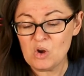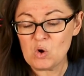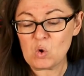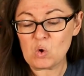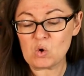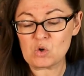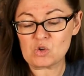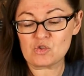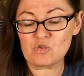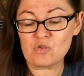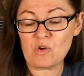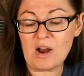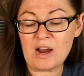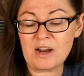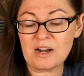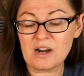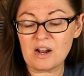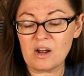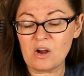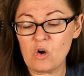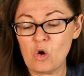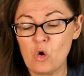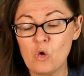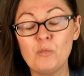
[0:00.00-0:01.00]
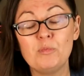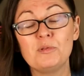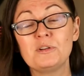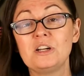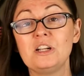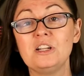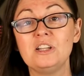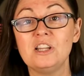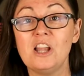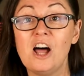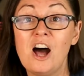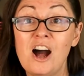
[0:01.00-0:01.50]
or try to open
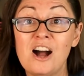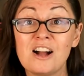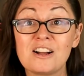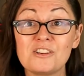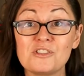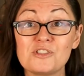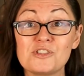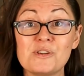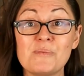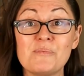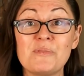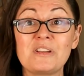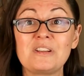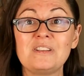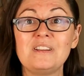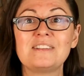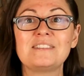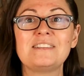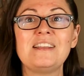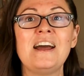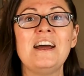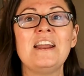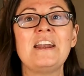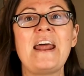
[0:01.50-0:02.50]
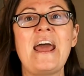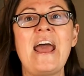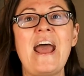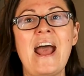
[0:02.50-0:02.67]
a lock or something like that